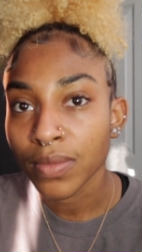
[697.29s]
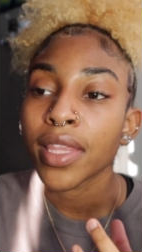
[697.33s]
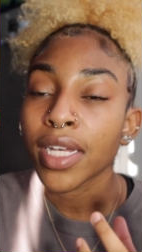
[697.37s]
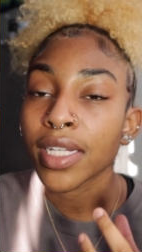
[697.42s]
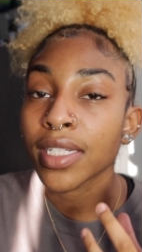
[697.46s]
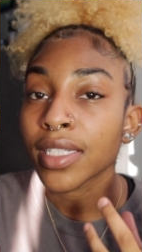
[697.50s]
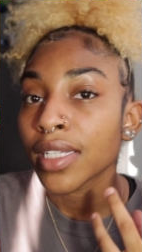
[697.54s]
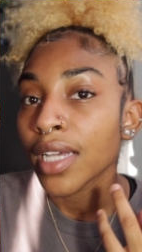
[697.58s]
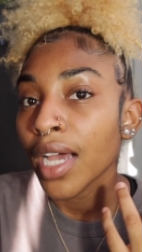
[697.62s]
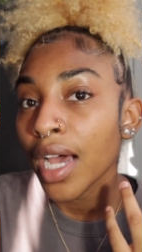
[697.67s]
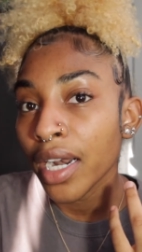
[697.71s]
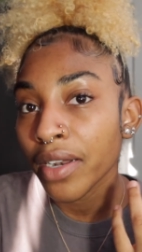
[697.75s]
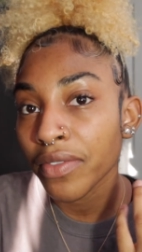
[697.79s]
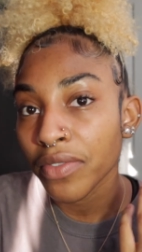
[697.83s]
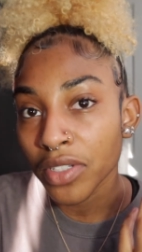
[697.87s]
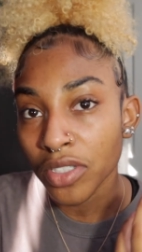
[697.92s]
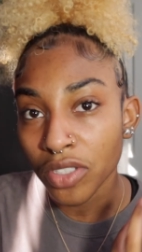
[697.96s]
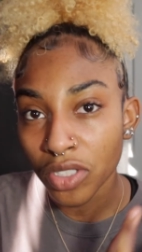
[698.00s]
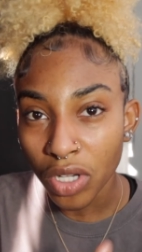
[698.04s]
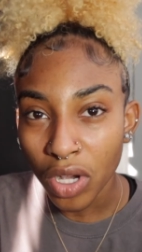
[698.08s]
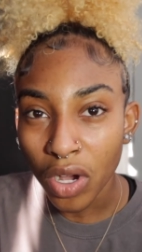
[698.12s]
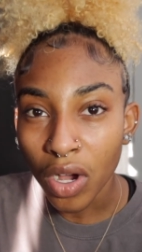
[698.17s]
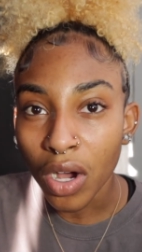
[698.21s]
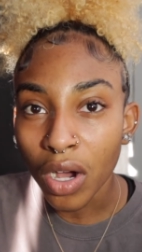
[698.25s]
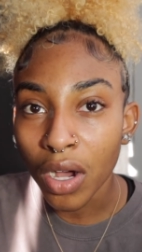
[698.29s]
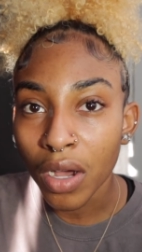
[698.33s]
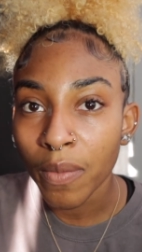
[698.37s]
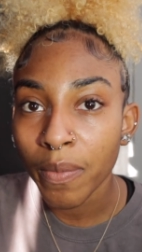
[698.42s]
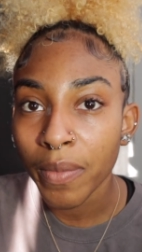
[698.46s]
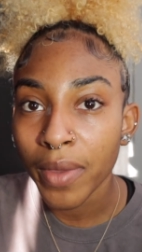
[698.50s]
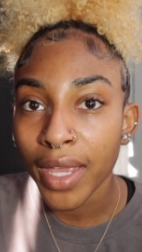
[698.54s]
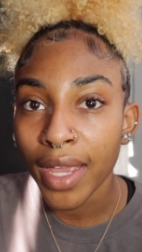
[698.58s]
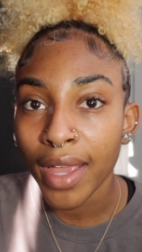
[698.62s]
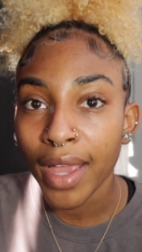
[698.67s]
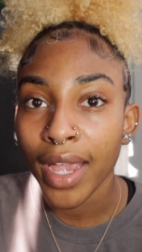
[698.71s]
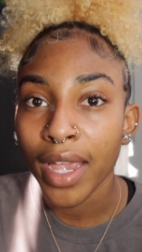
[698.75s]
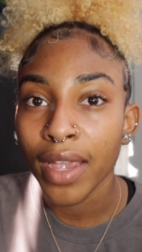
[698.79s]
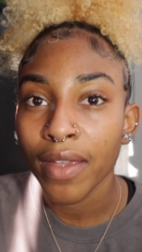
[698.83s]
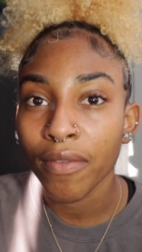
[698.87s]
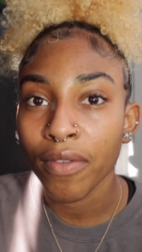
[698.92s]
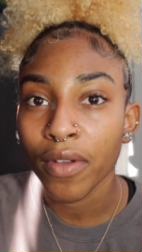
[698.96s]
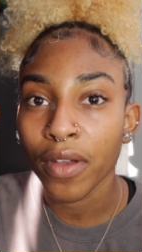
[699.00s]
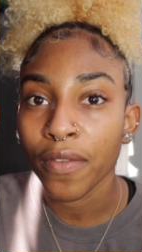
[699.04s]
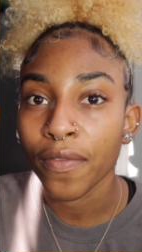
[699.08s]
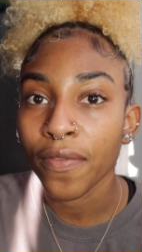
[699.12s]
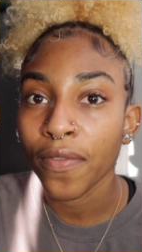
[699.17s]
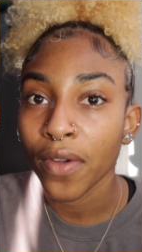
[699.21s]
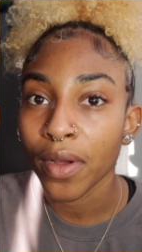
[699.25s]
That's kind of a taught
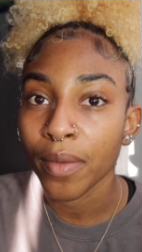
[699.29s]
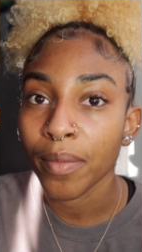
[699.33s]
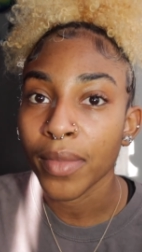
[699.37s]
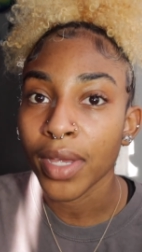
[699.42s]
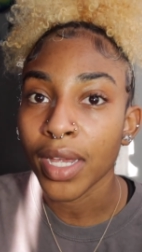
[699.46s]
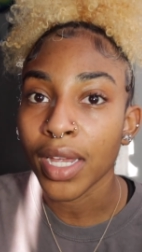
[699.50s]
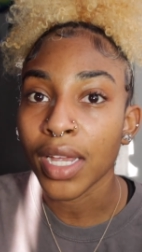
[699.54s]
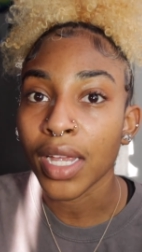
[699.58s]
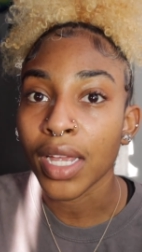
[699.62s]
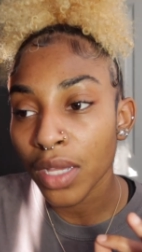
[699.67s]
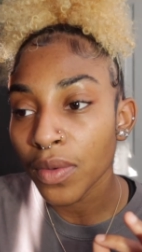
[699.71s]
behavior for me.